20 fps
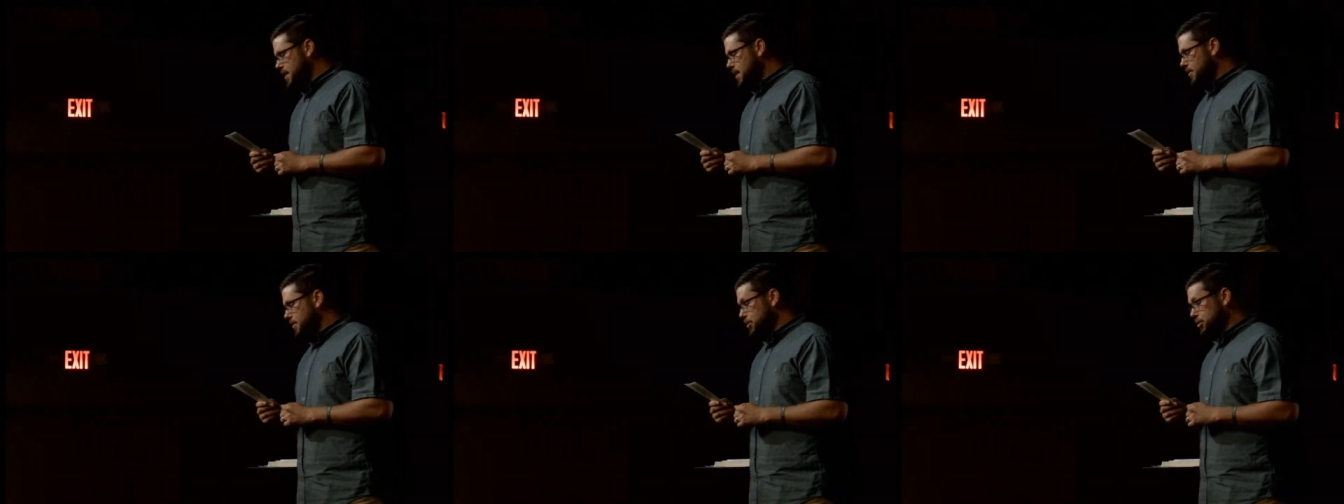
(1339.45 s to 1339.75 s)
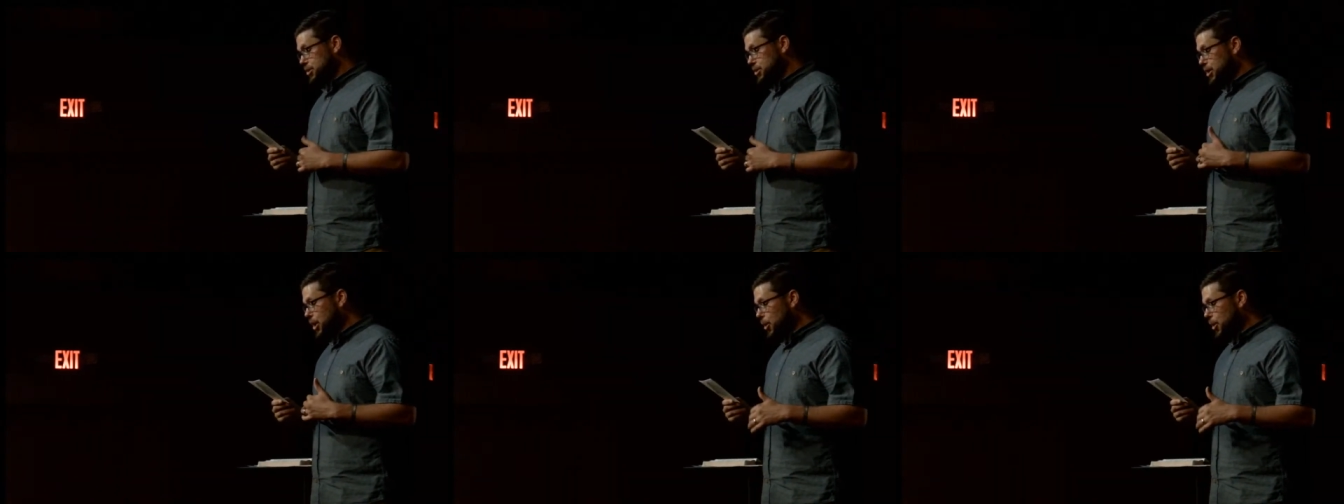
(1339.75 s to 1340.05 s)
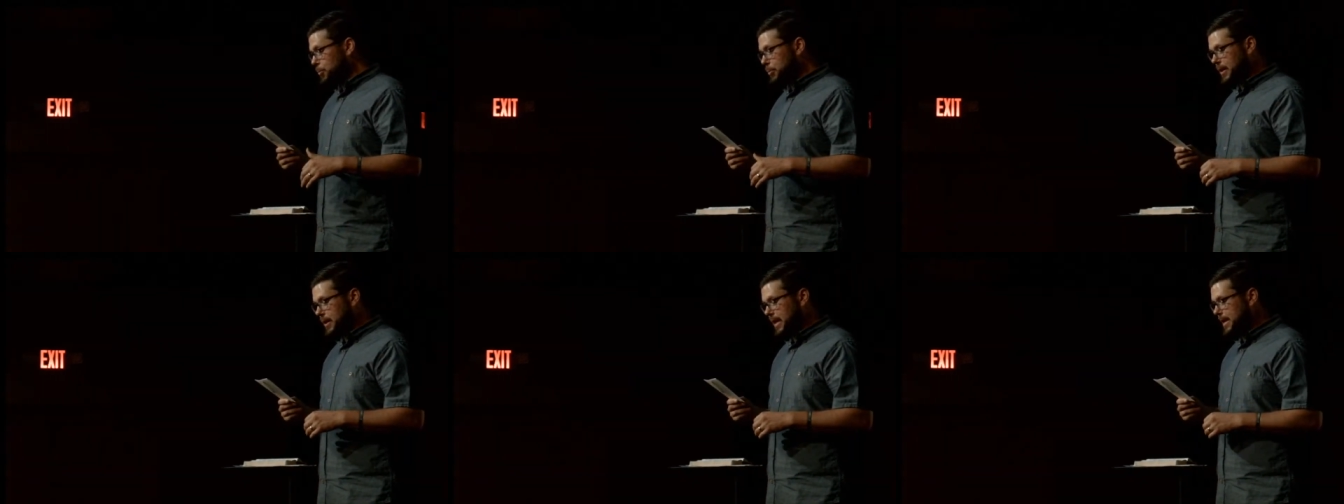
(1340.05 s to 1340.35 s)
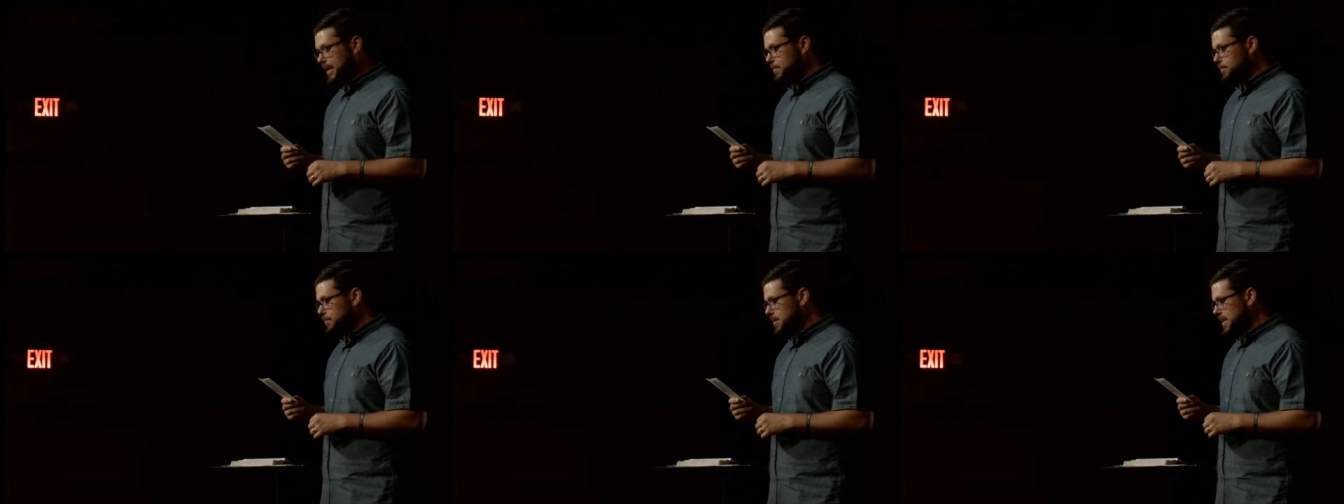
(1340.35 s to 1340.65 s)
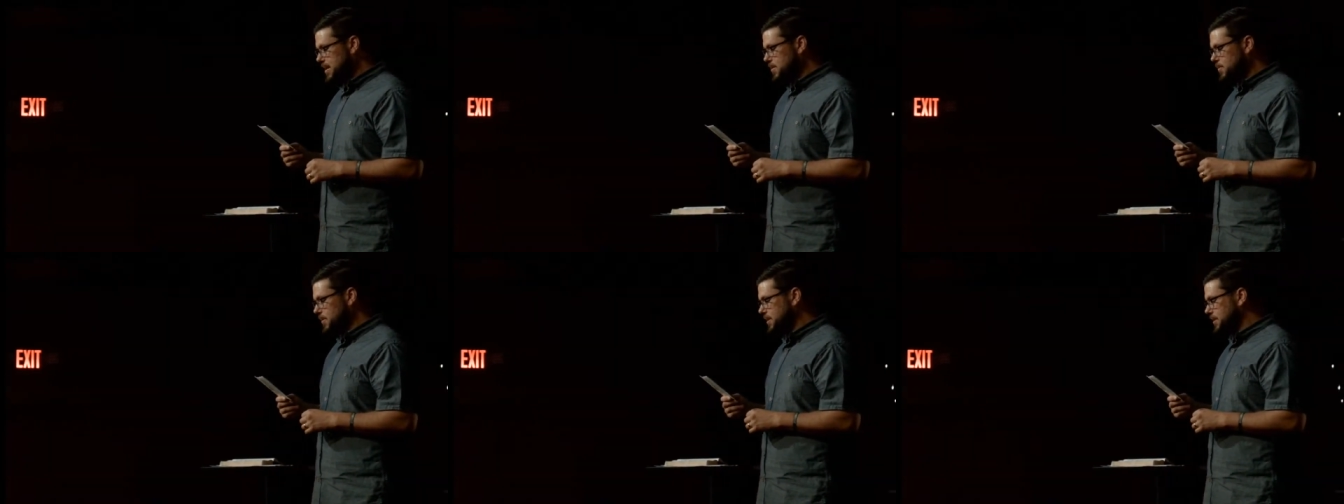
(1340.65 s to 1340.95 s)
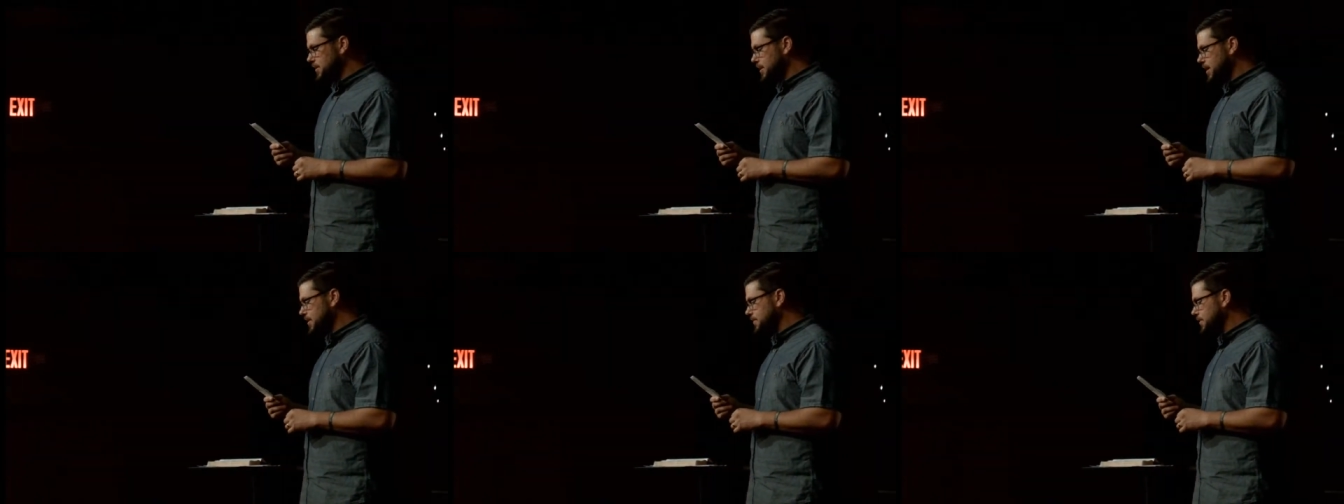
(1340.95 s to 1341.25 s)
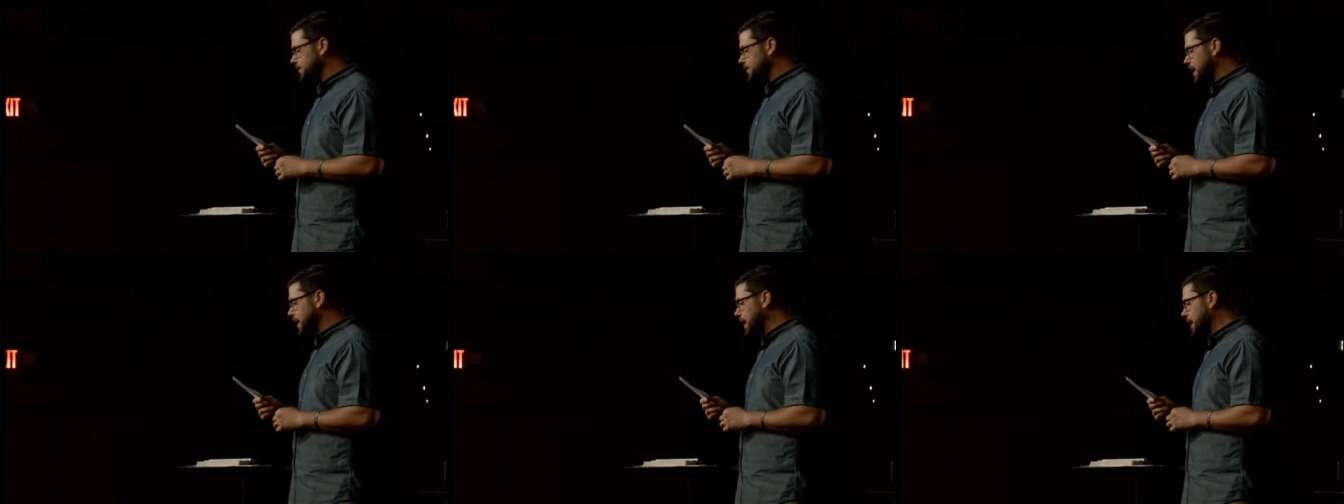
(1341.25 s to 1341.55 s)
There's no plan B with the love
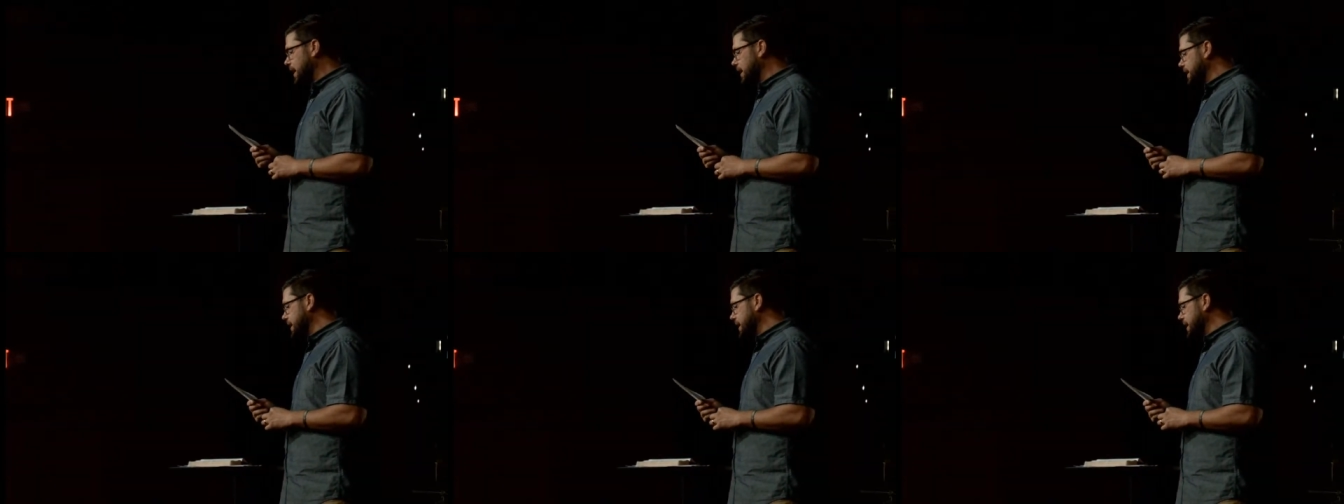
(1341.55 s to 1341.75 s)
of God.